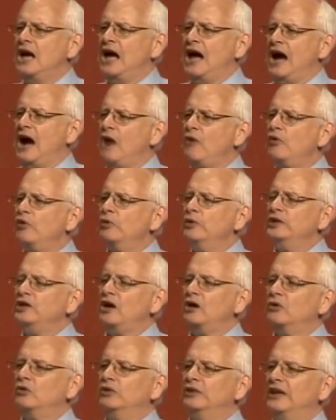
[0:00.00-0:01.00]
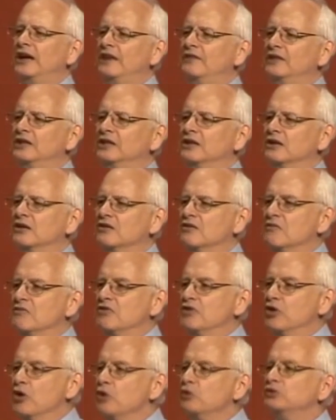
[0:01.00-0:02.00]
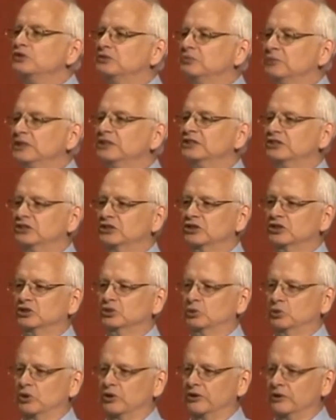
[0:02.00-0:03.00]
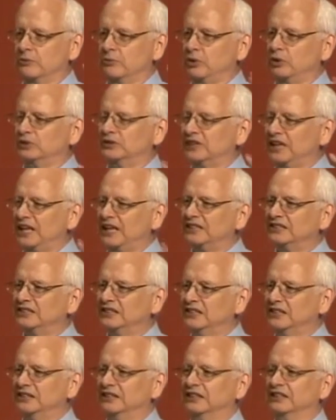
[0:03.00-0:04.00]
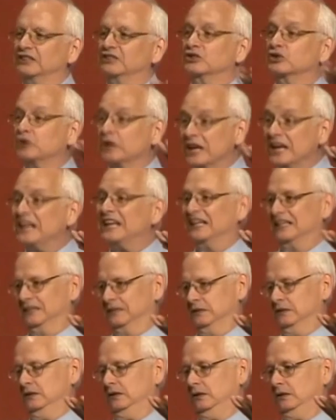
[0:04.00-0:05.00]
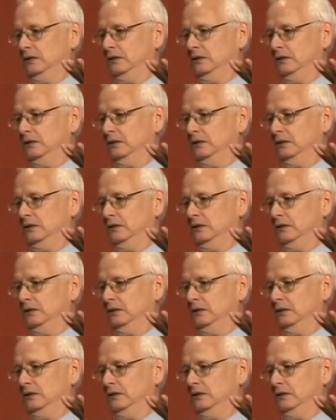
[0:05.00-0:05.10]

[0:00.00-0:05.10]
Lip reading: how are we not only having those ministers who are the most excellently trained,